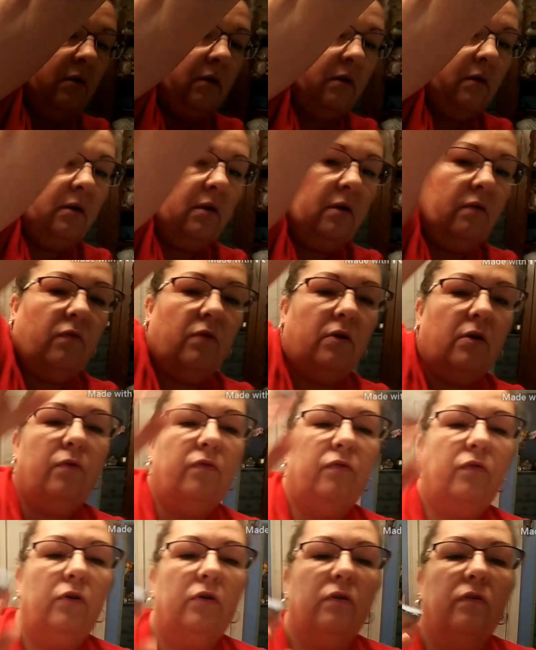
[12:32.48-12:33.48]
I never
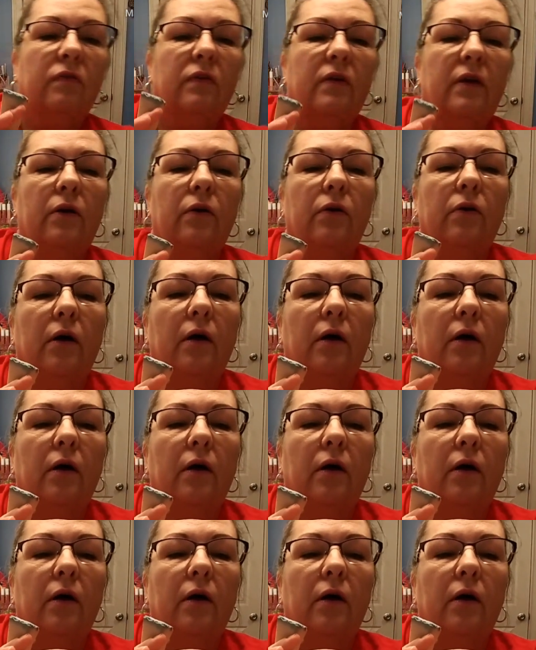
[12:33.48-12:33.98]
know if you can see it or